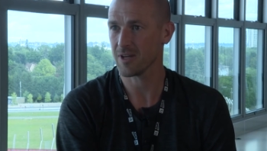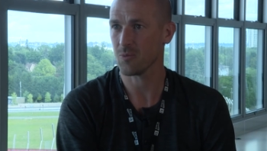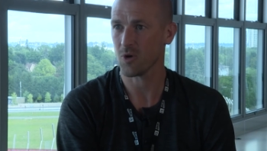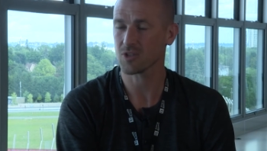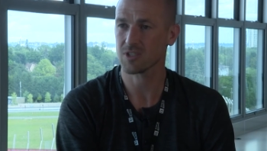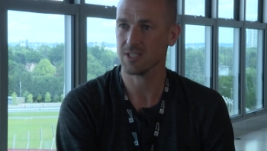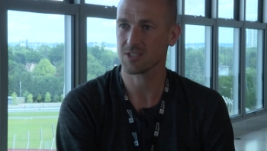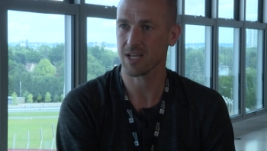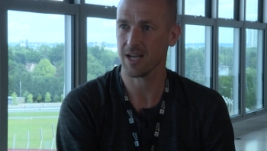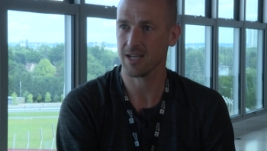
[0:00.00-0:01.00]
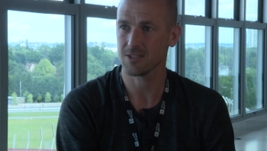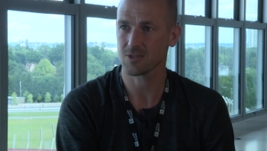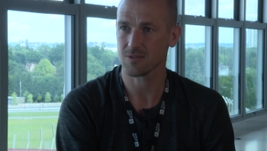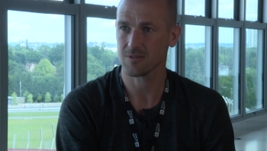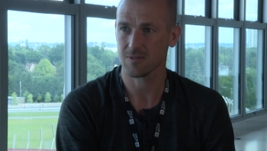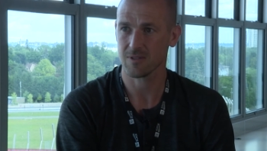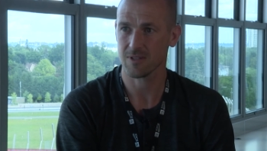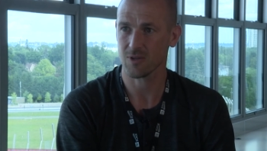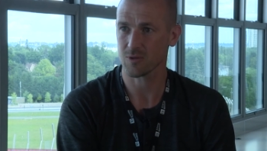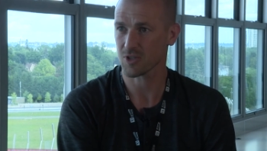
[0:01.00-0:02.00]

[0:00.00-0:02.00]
and watch these guys, and you know,